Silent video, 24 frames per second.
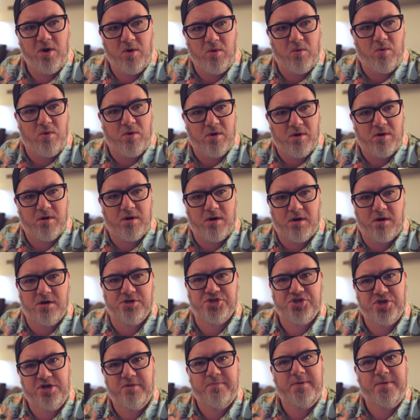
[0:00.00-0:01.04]
or
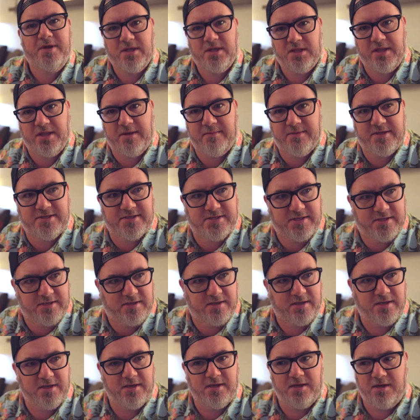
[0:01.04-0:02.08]
should it be unlimited,
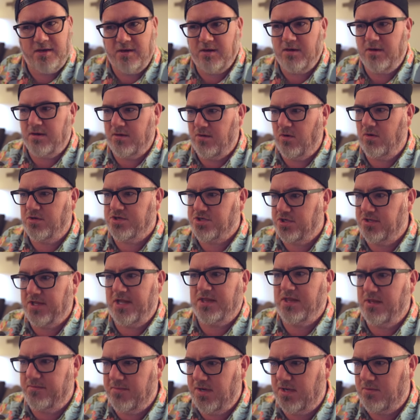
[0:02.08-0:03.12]
or should they
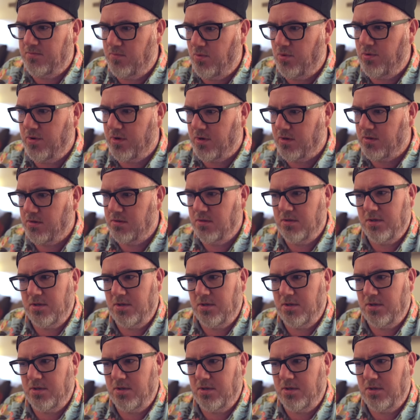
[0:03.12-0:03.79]
limit it more?